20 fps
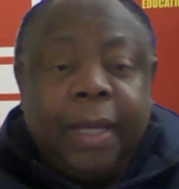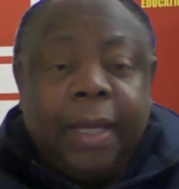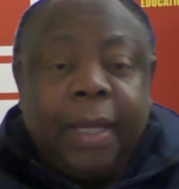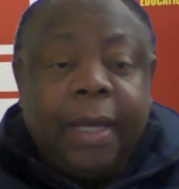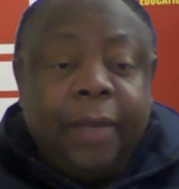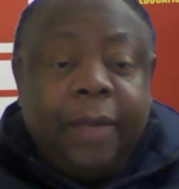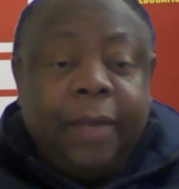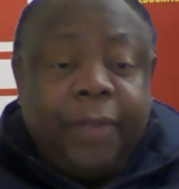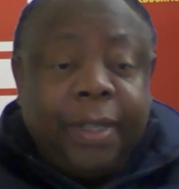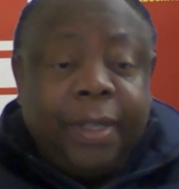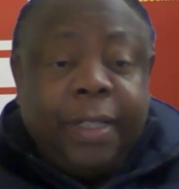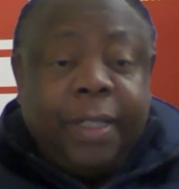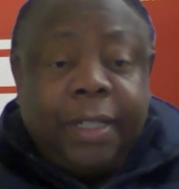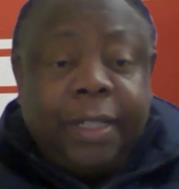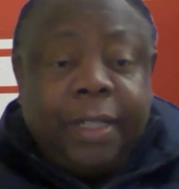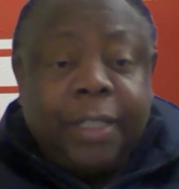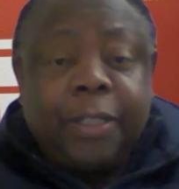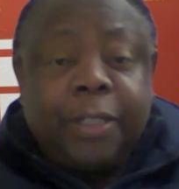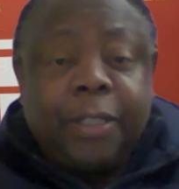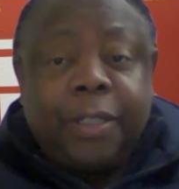Even
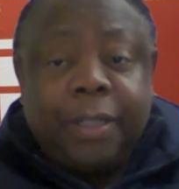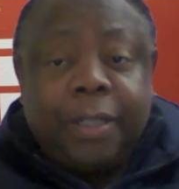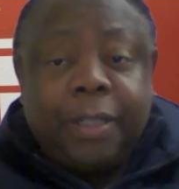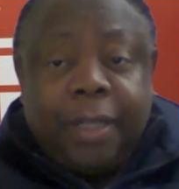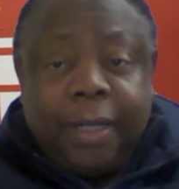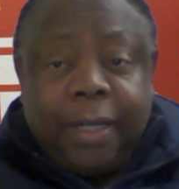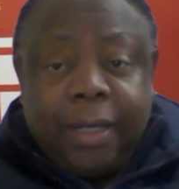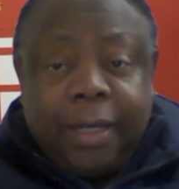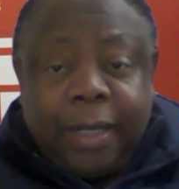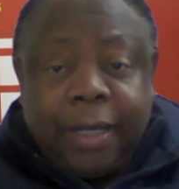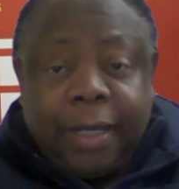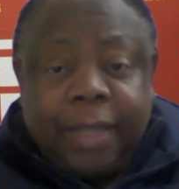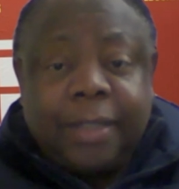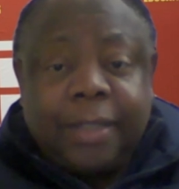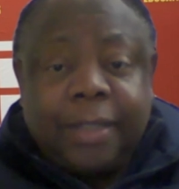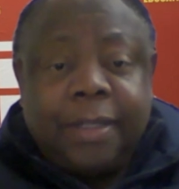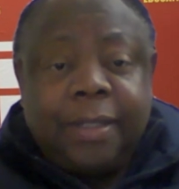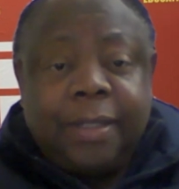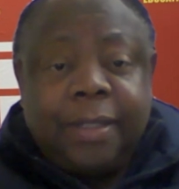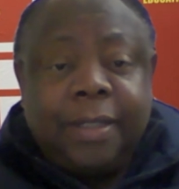this
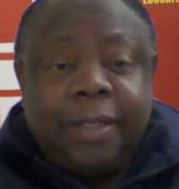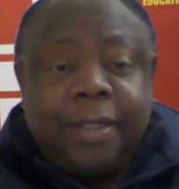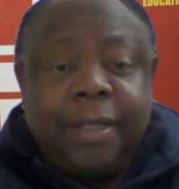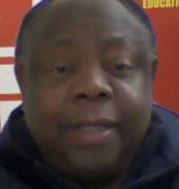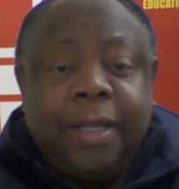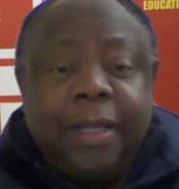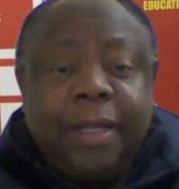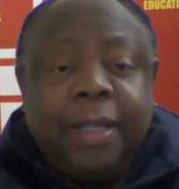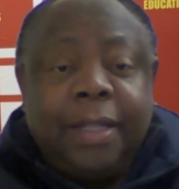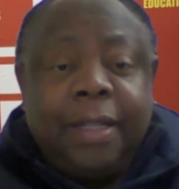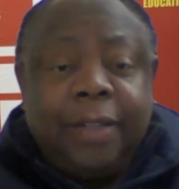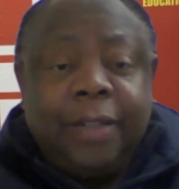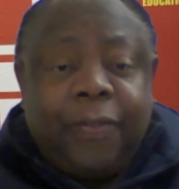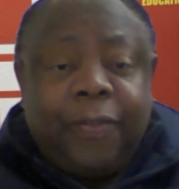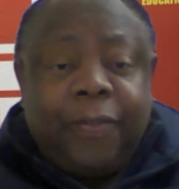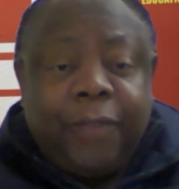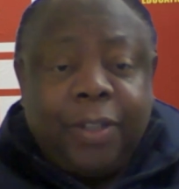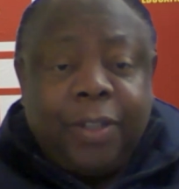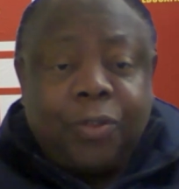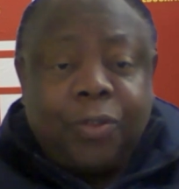last season,
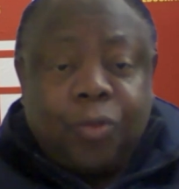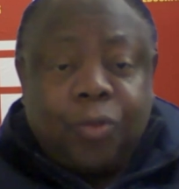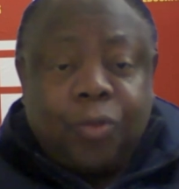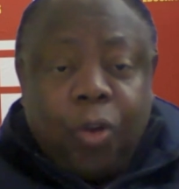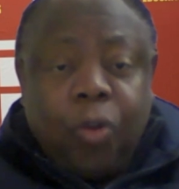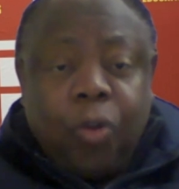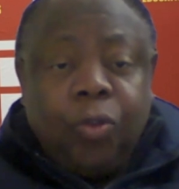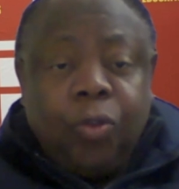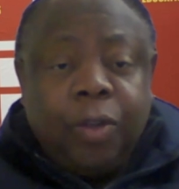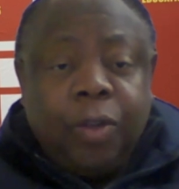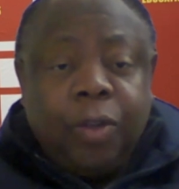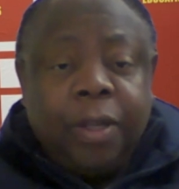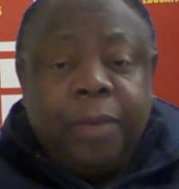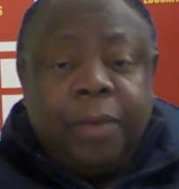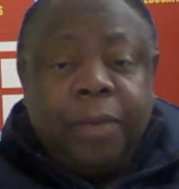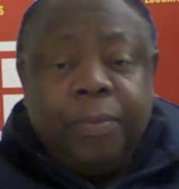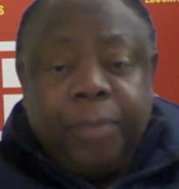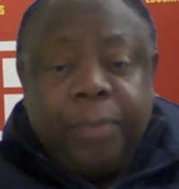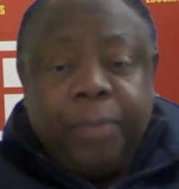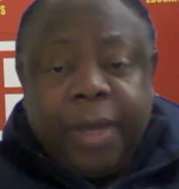his goal
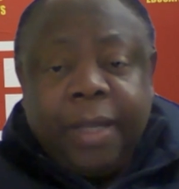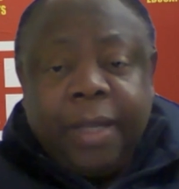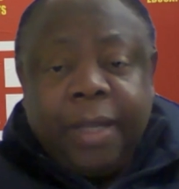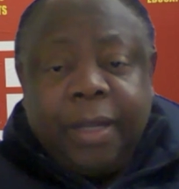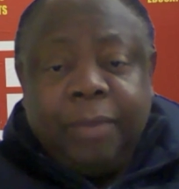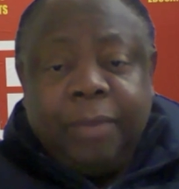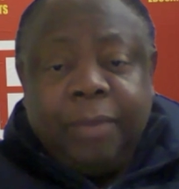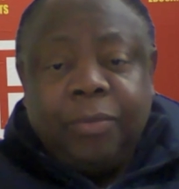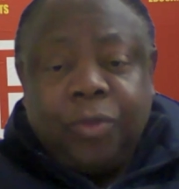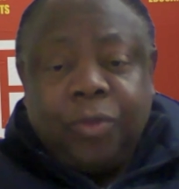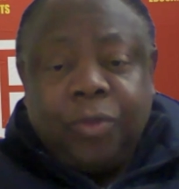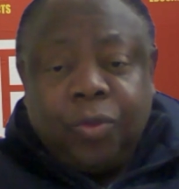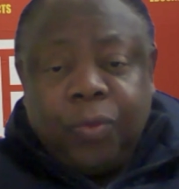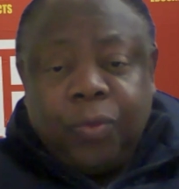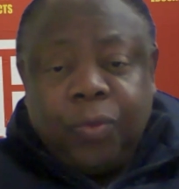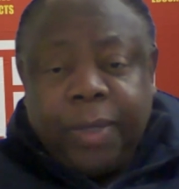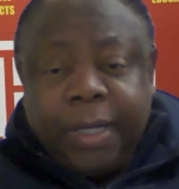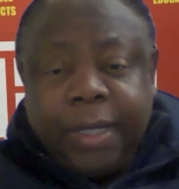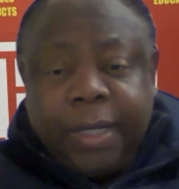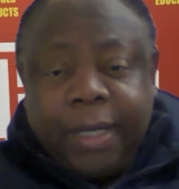made them to
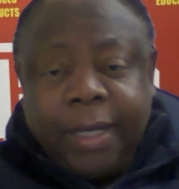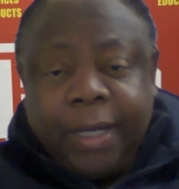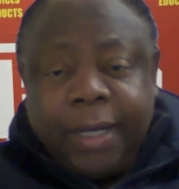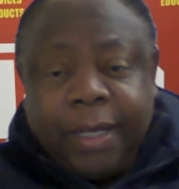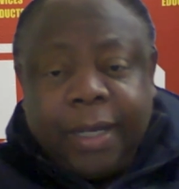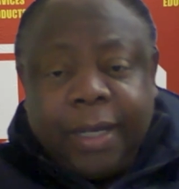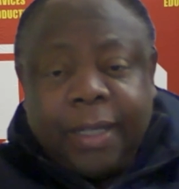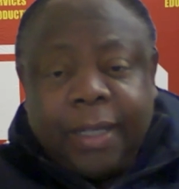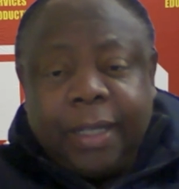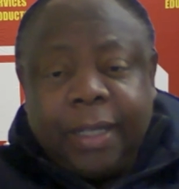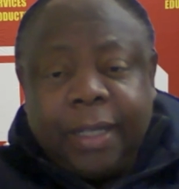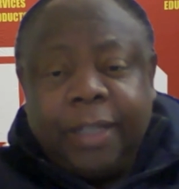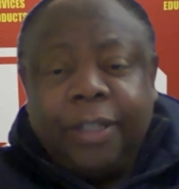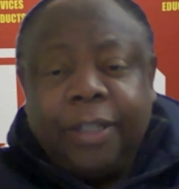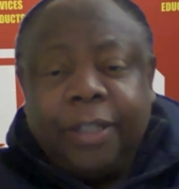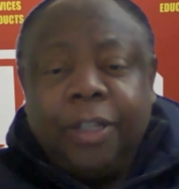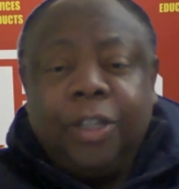win the league again.